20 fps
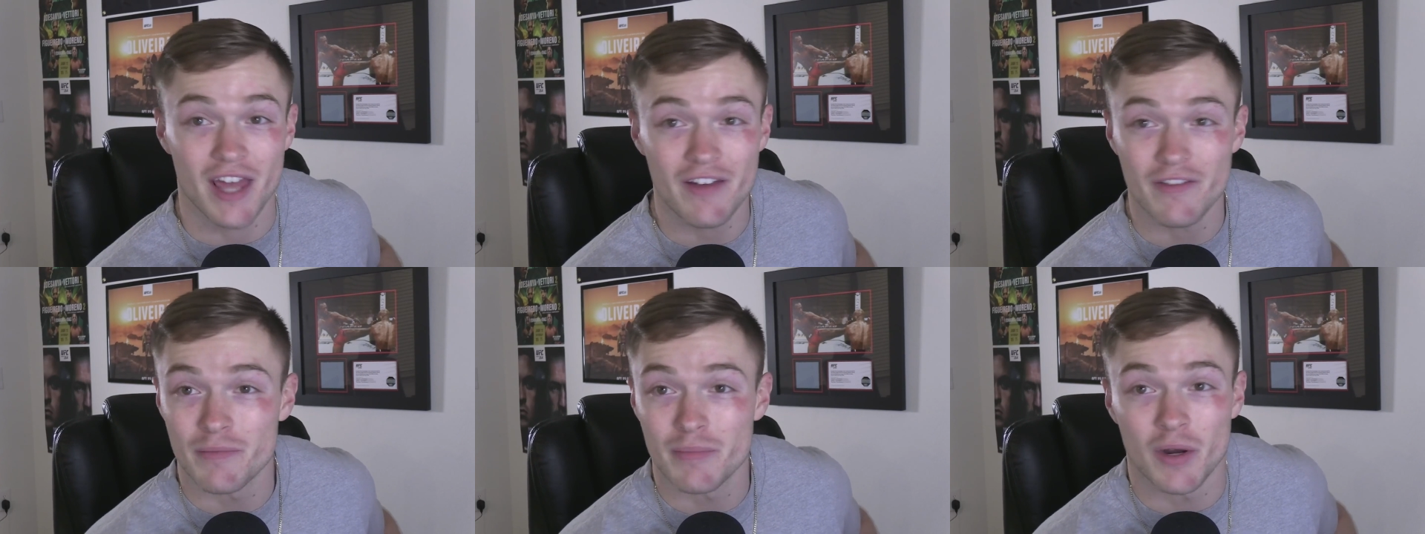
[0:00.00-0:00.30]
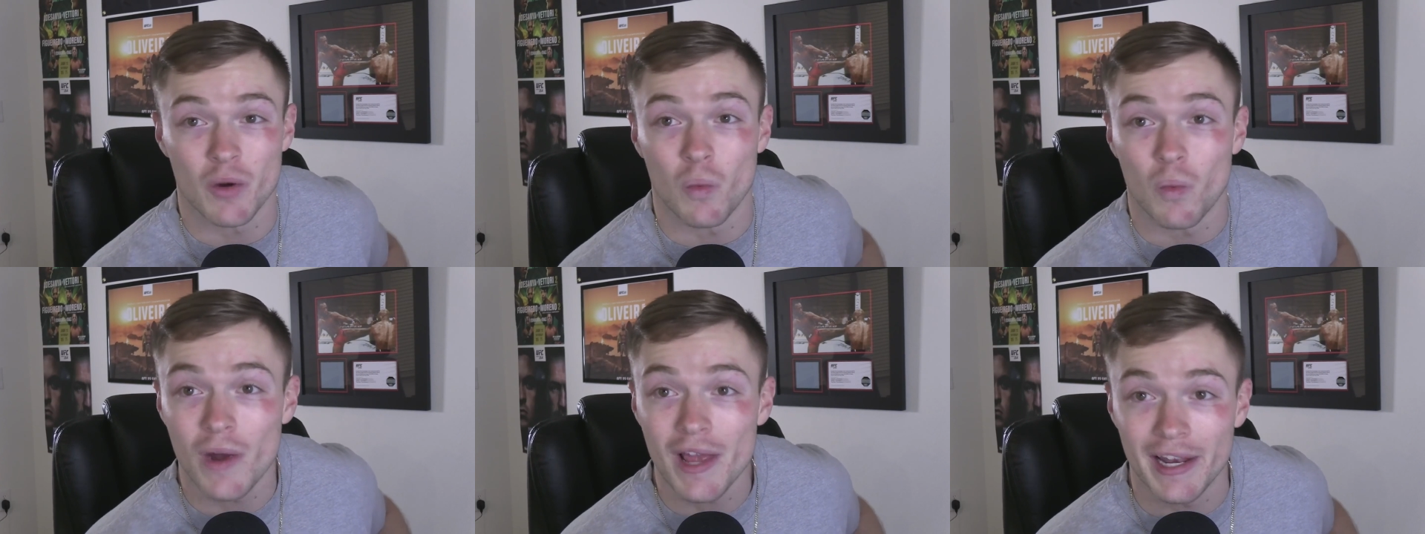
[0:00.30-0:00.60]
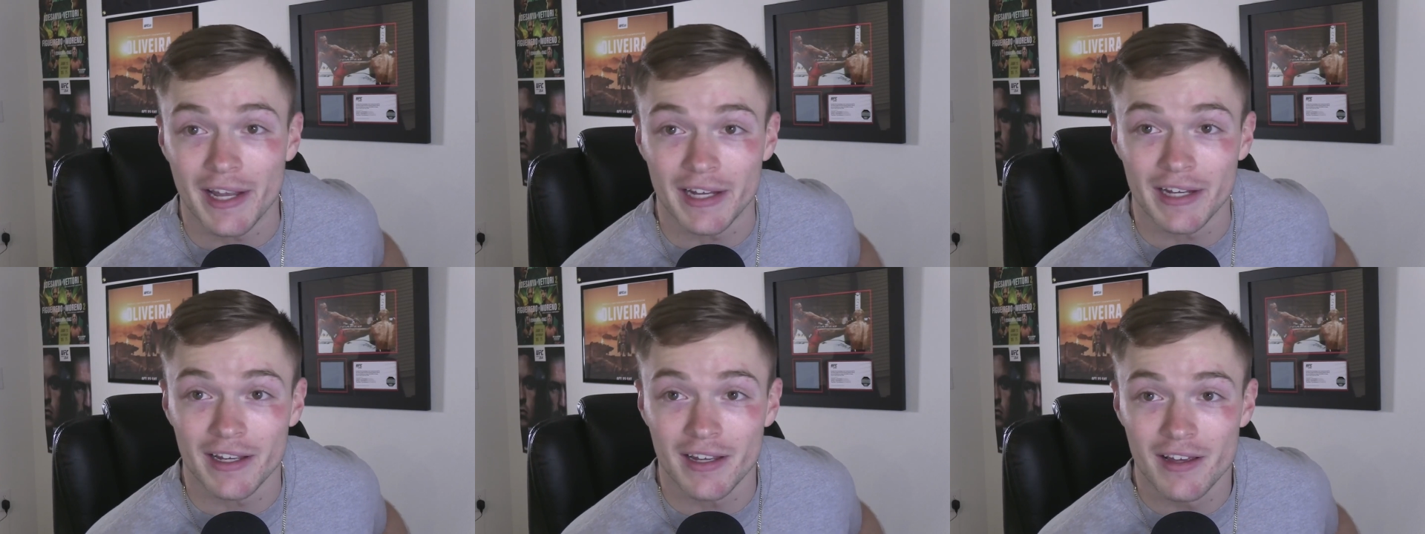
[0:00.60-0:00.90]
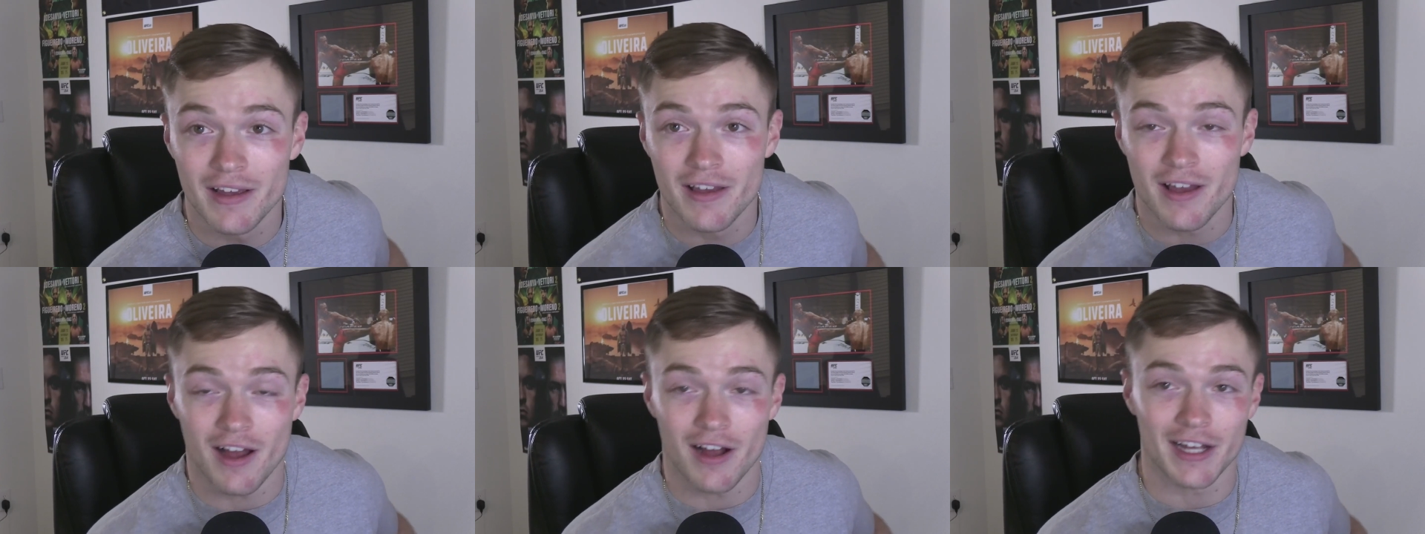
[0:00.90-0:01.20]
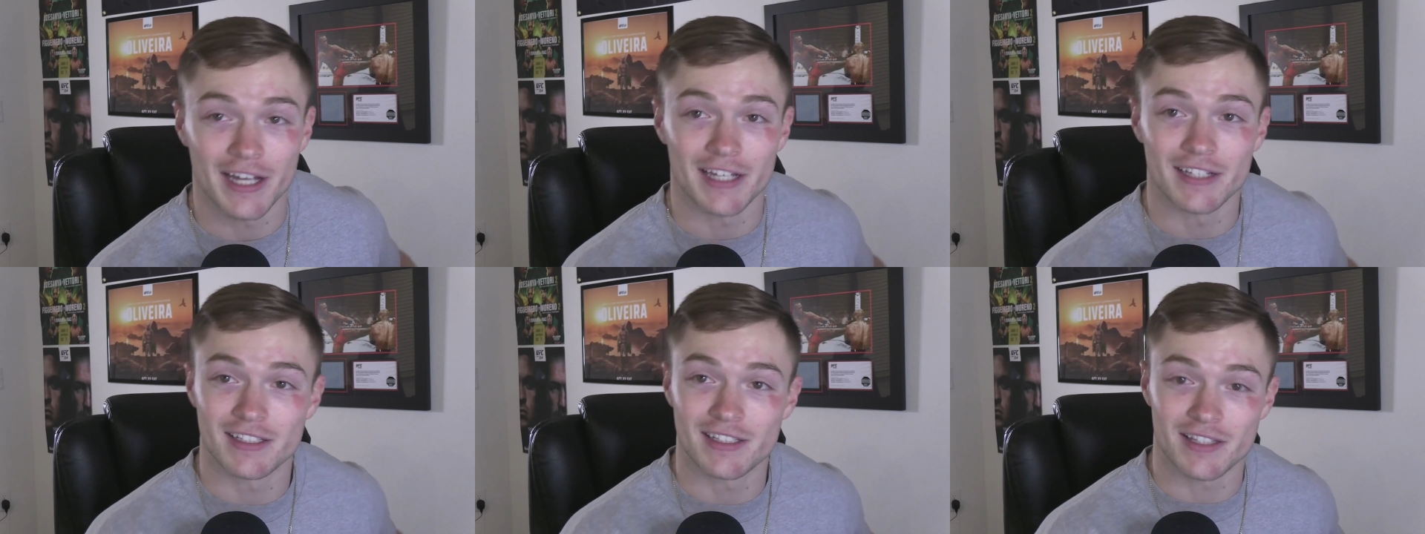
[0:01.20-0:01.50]
been winning
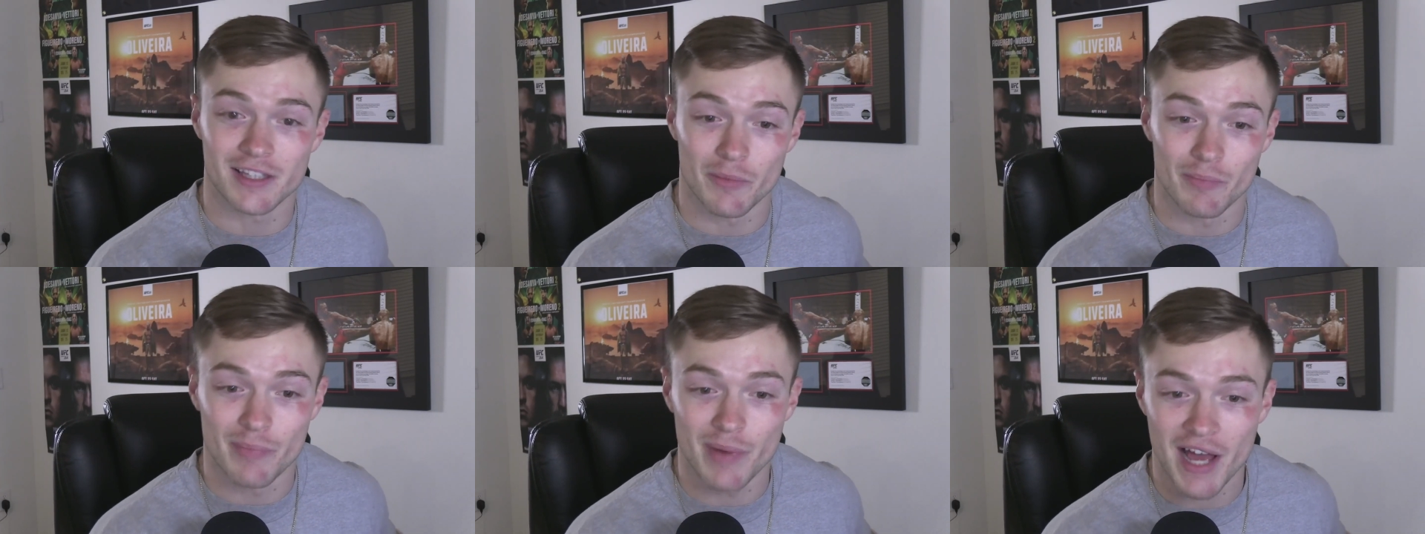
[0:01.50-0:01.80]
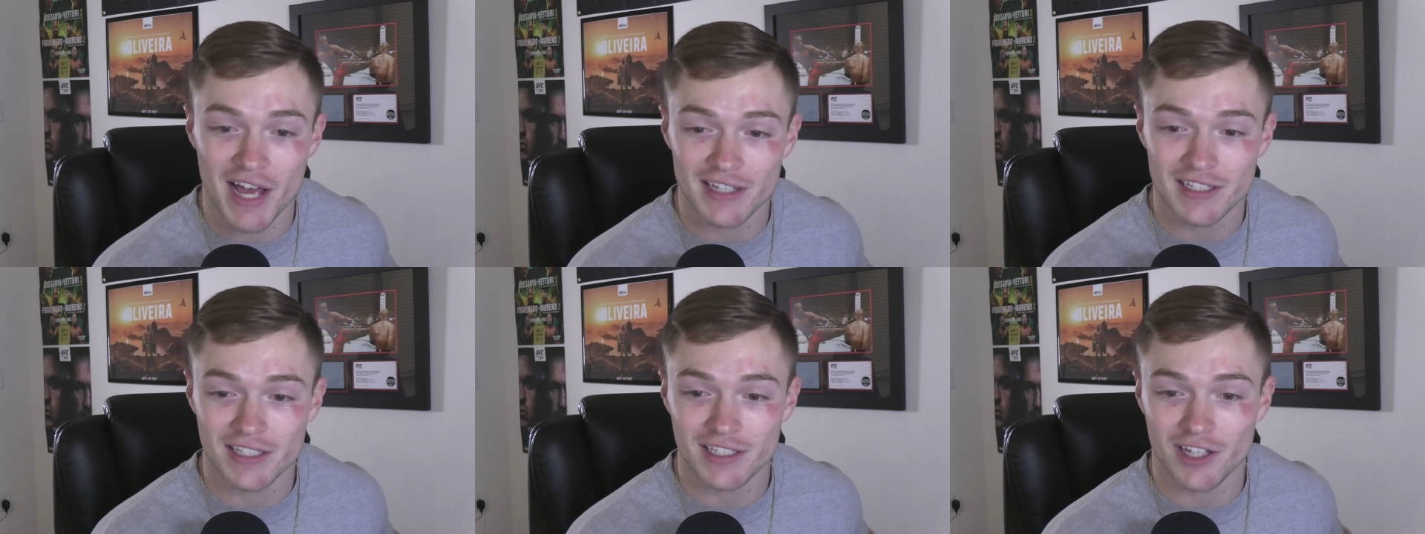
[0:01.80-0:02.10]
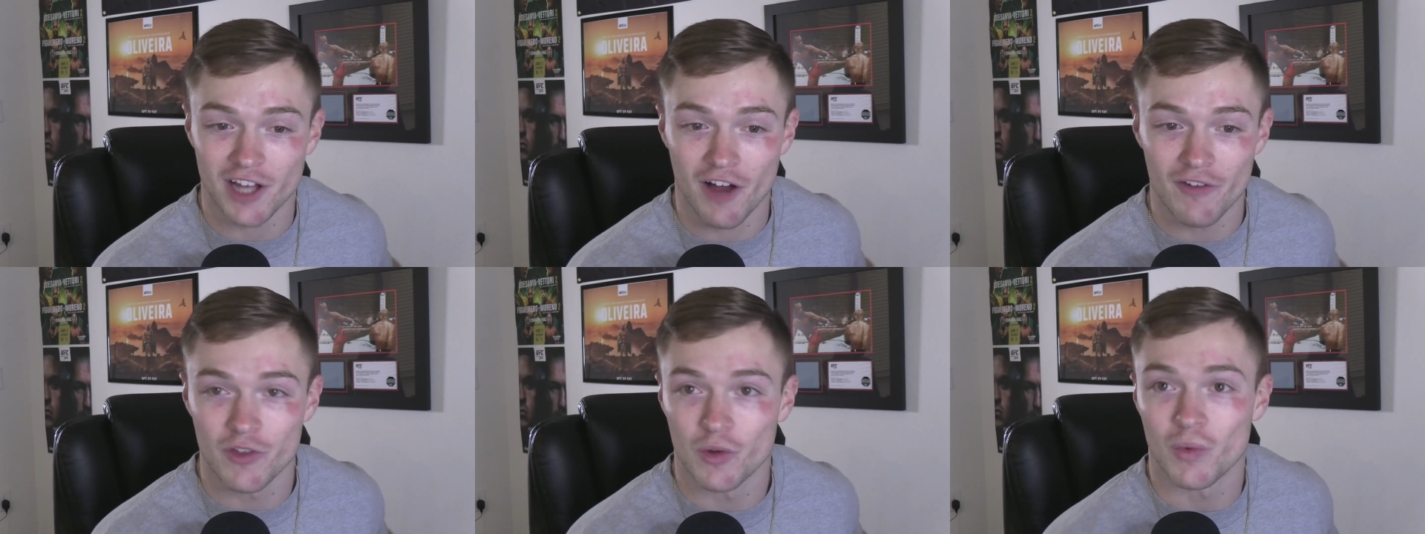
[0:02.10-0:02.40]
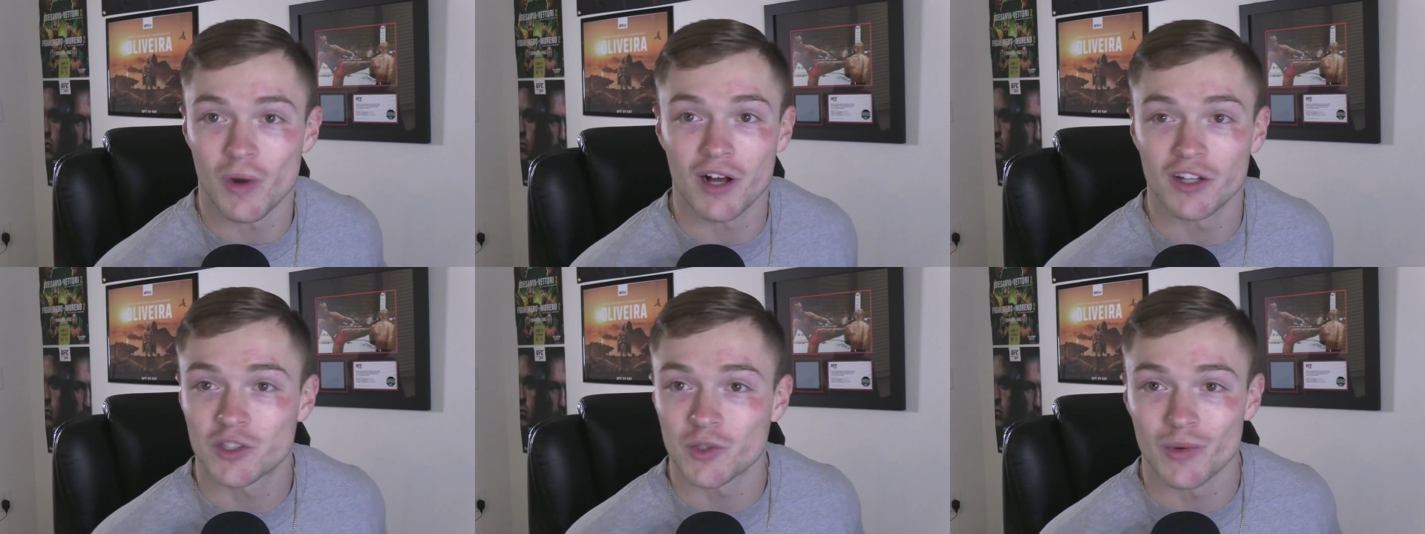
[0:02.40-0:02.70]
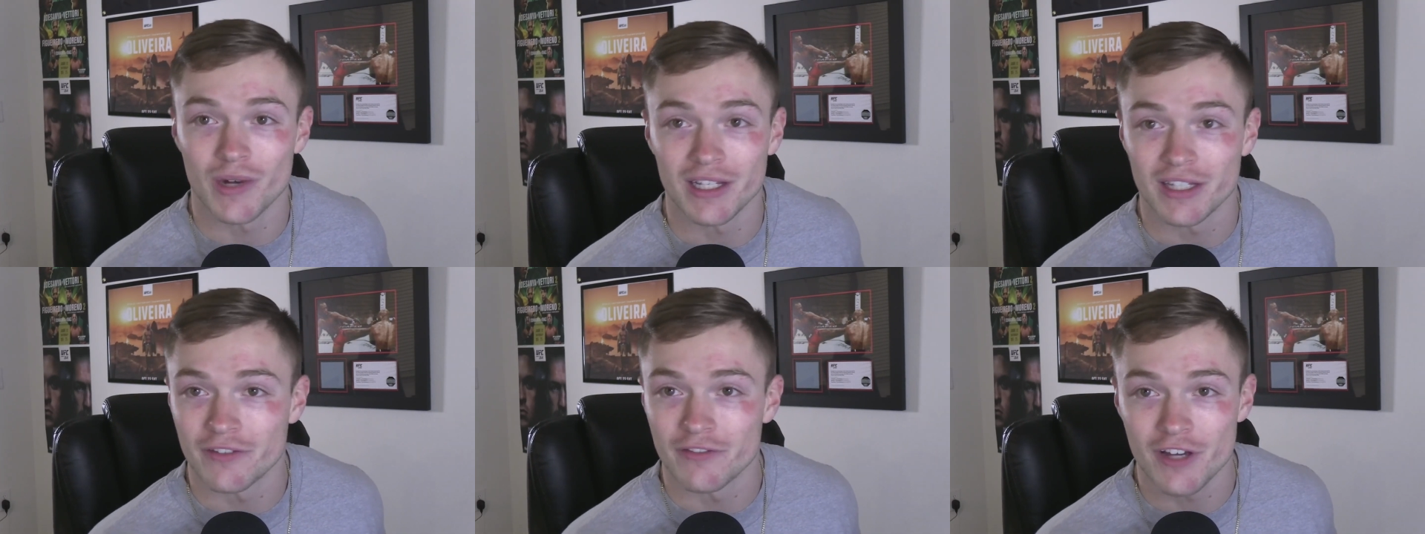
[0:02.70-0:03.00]
against the best of the
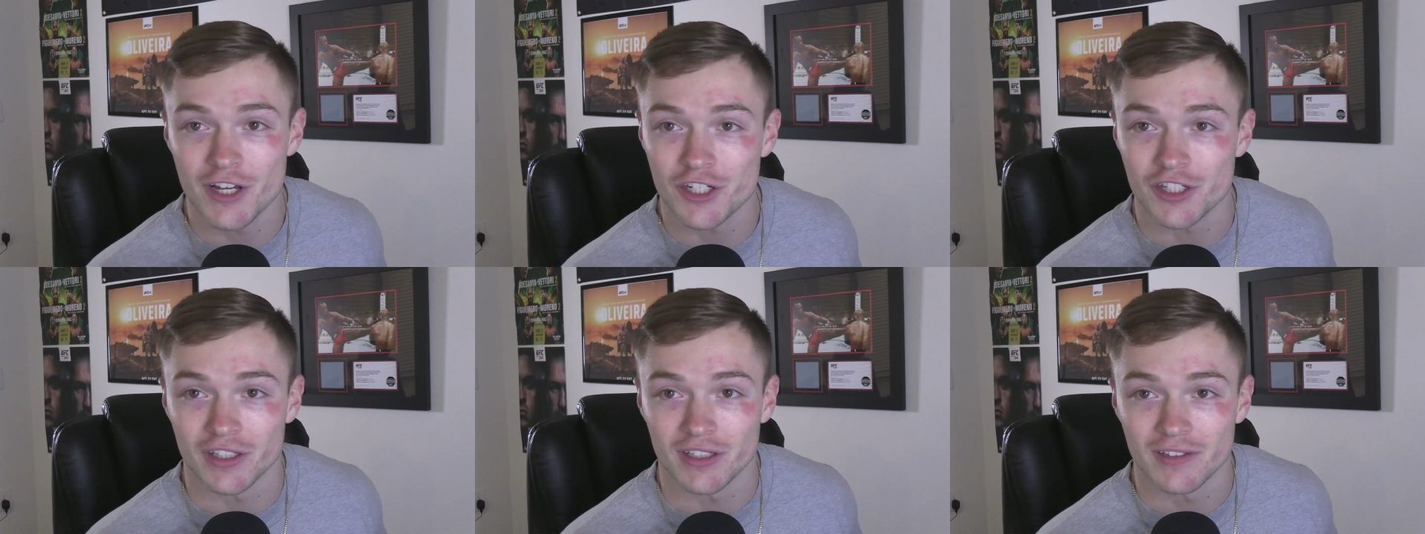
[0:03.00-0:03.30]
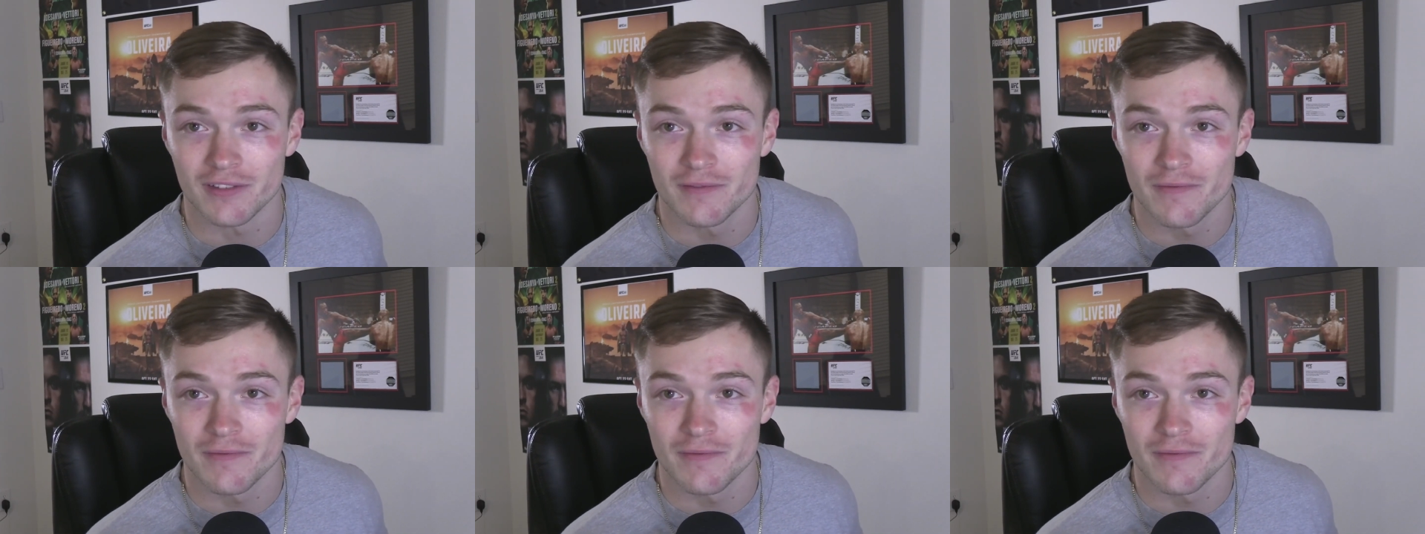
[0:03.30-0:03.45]
welterweight division.